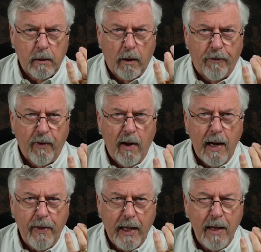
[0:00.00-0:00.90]

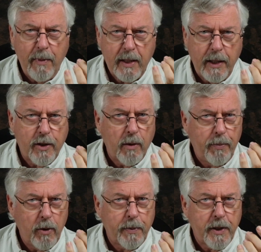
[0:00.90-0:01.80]
fly that imitates the
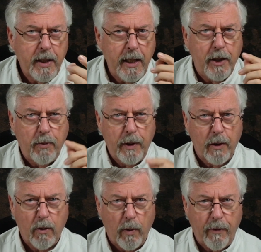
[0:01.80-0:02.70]
pupal stage when
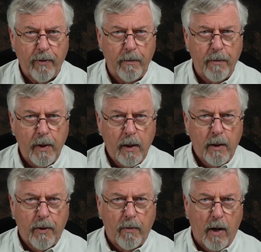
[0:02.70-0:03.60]
they're going from
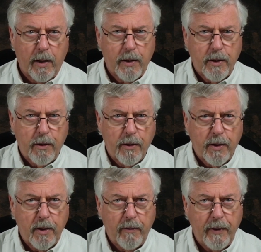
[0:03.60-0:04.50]
the rocks to the
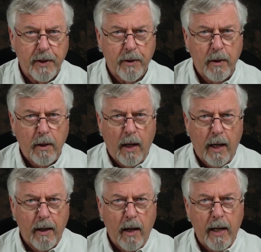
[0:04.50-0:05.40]
surface.
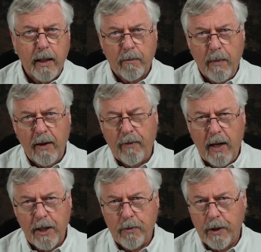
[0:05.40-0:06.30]
Unlike
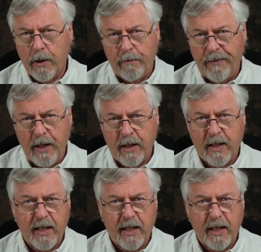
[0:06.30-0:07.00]
mayflies, which is the